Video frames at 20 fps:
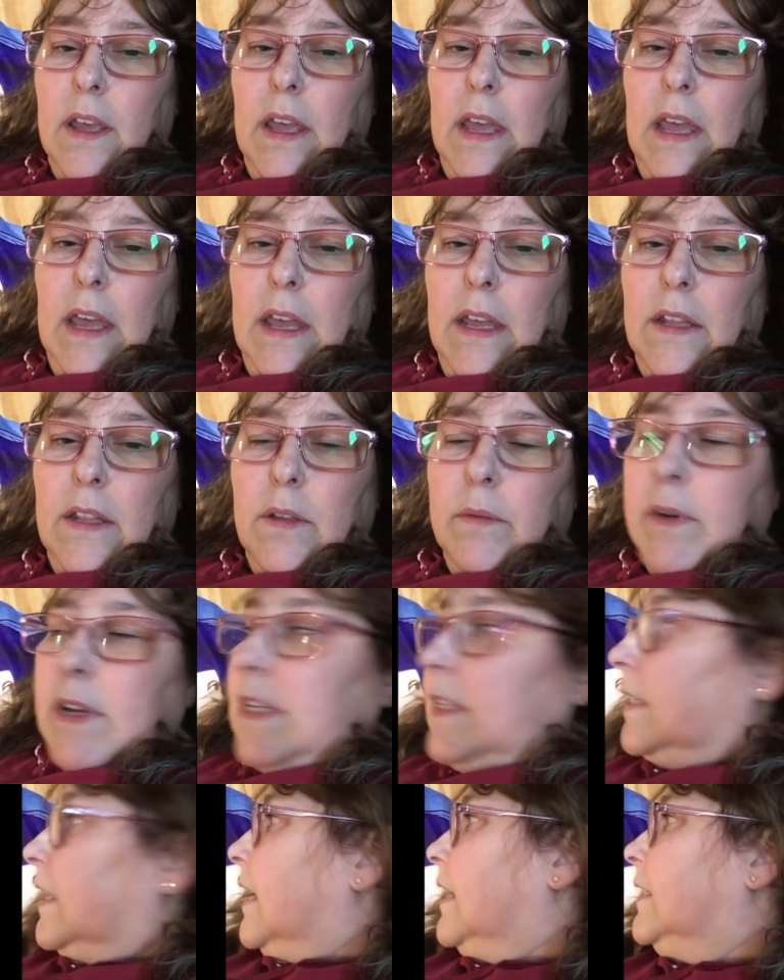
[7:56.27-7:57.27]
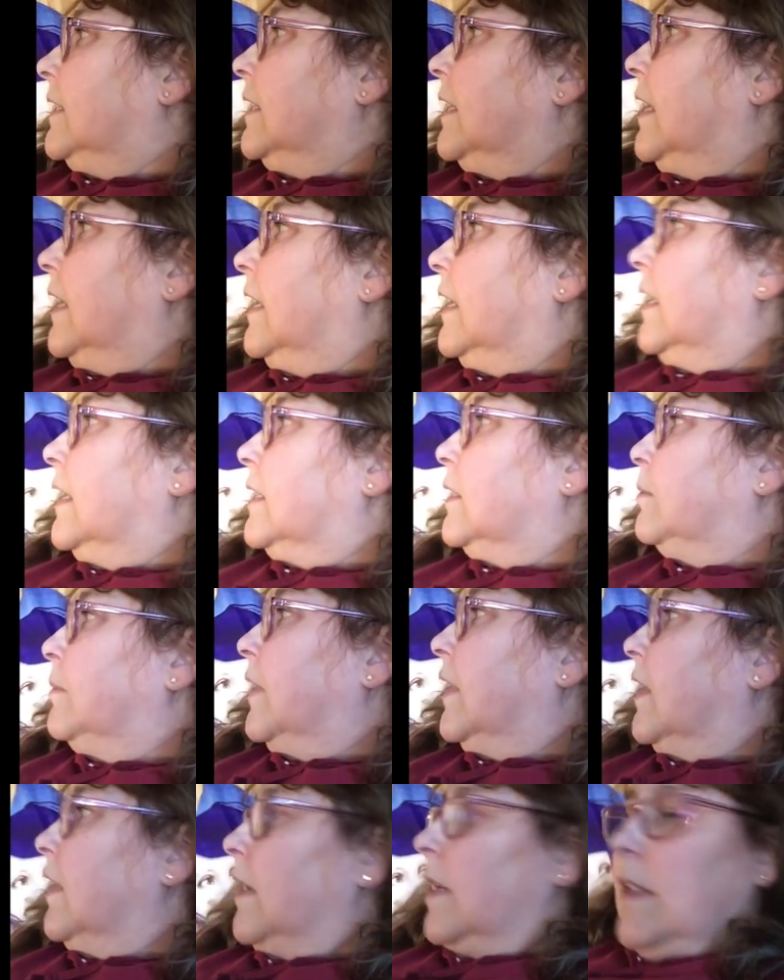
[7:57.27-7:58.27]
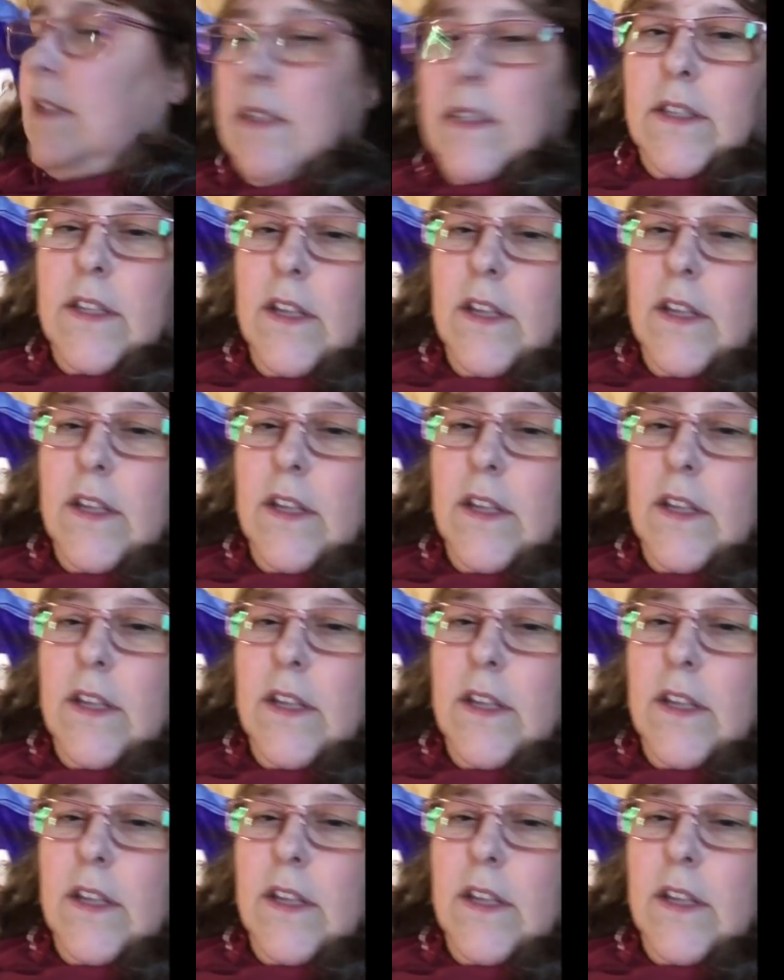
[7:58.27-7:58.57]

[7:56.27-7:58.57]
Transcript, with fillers: And the reason I did is because